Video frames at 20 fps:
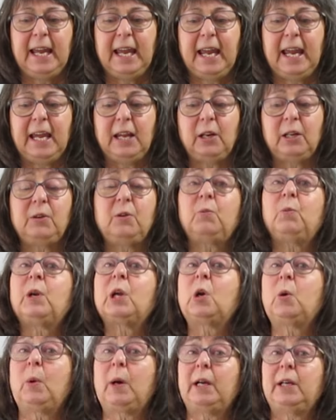and
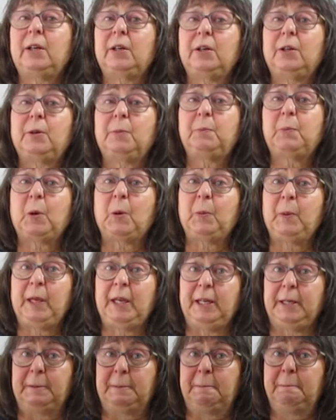required
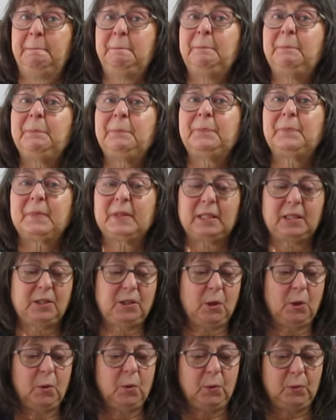propane.
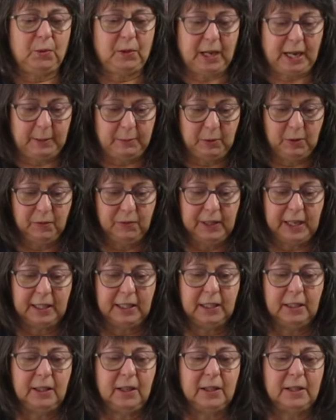So I moved that
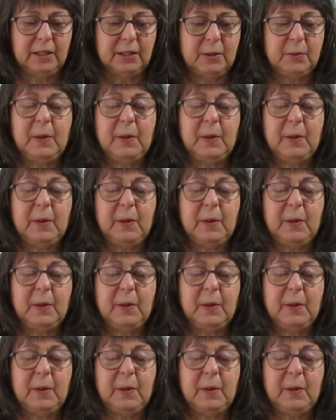along as